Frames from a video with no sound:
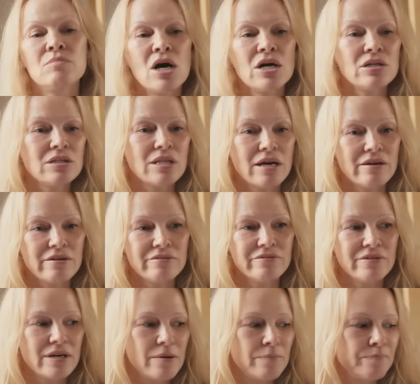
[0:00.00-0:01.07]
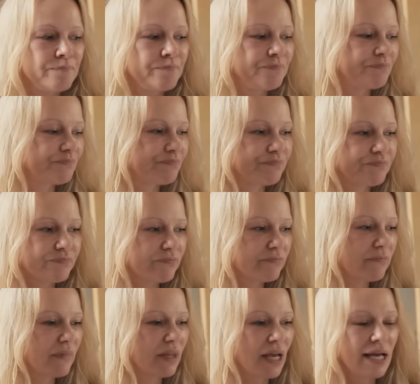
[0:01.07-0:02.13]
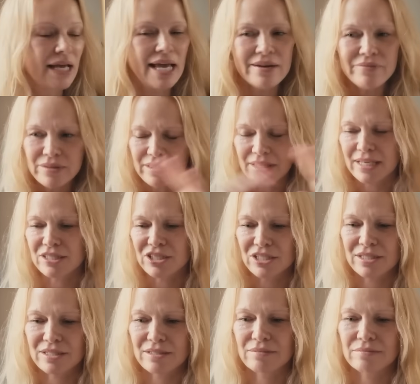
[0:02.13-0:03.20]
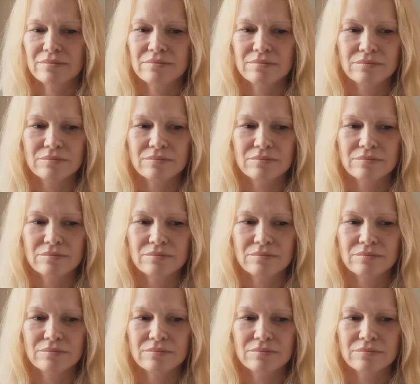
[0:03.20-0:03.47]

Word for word: model of um, everything. Just